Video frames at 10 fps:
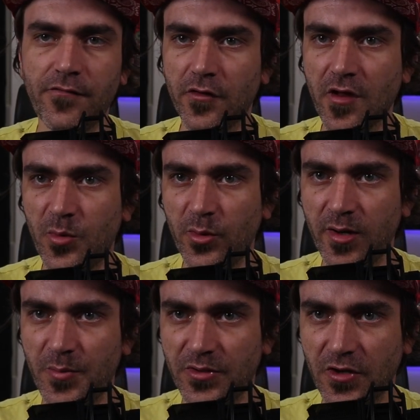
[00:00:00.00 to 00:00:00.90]
for example, we want
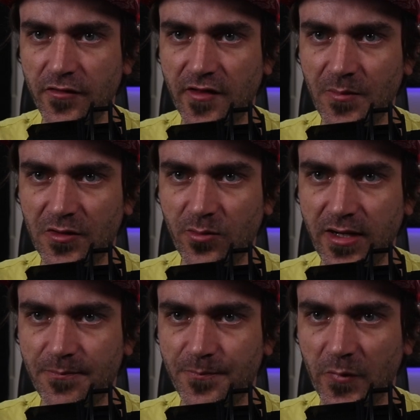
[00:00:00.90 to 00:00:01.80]
to put notes in
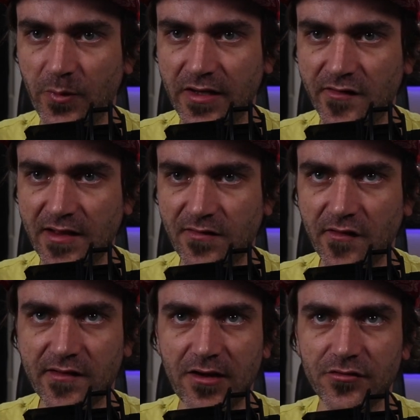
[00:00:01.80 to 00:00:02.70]
between. We can set
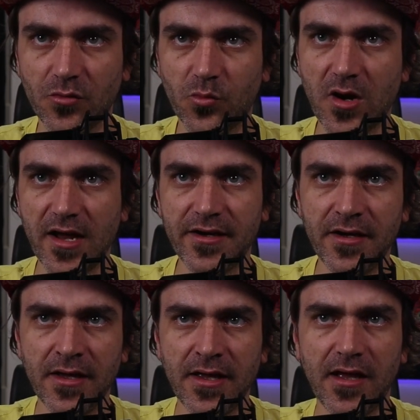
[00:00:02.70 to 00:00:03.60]
this down to 1.
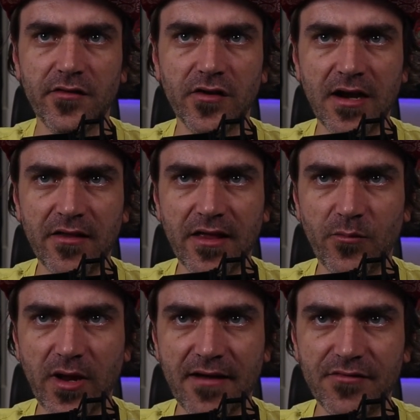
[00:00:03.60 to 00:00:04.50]
And so now that
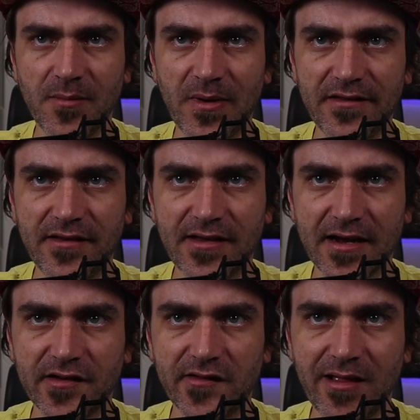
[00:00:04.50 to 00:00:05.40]
we have the ability to
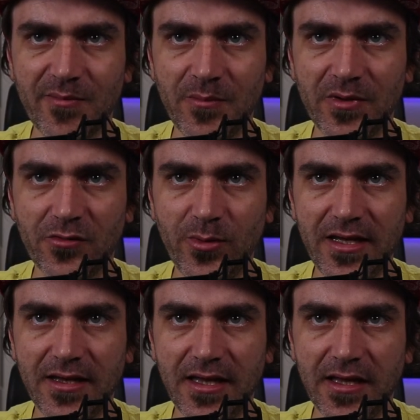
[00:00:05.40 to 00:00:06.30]
actually step in
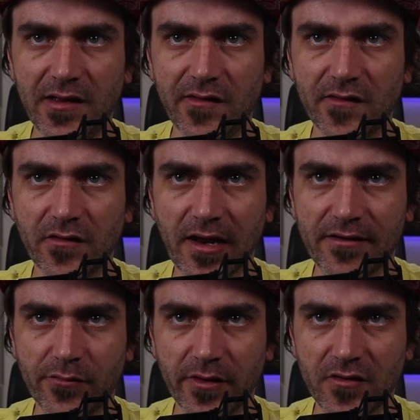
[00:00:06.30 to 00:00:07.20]
between these. So like,
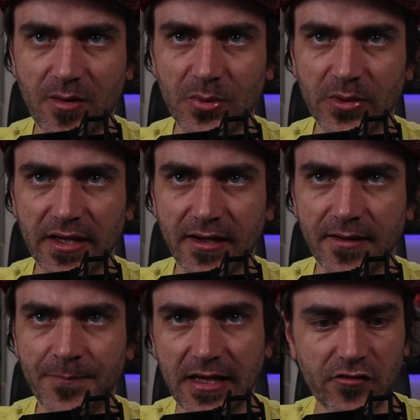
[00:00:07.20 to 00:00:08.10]
for example,
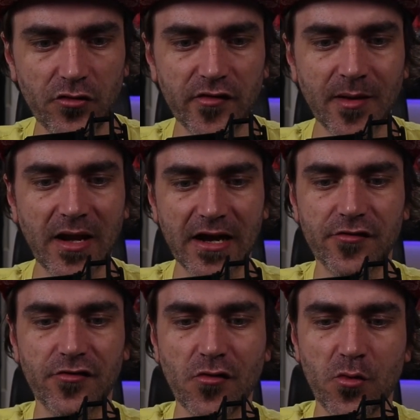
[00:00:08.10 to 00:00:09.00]
here, let's do some like
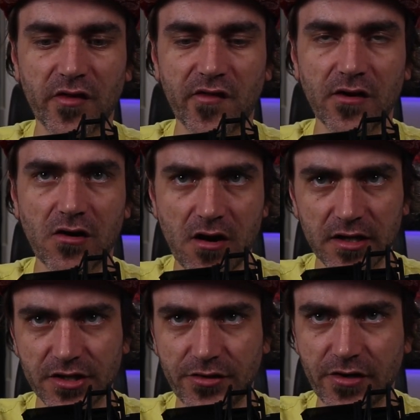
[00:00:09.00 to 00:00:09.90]
short
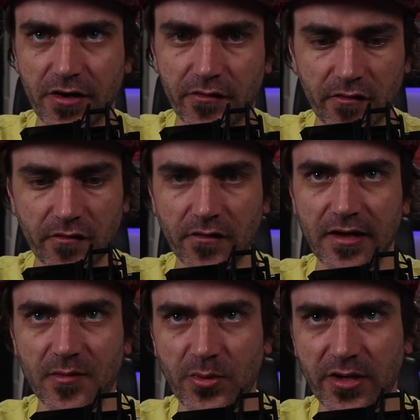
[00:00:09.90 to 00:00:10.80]
staccato notes. So
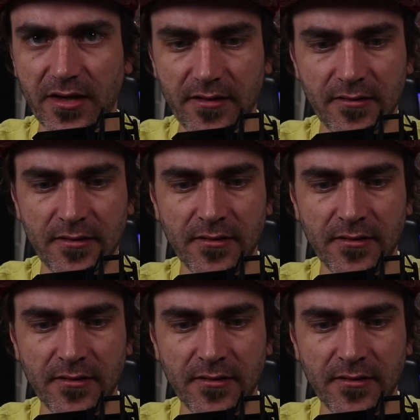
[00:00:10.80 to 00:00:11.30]
let's put in,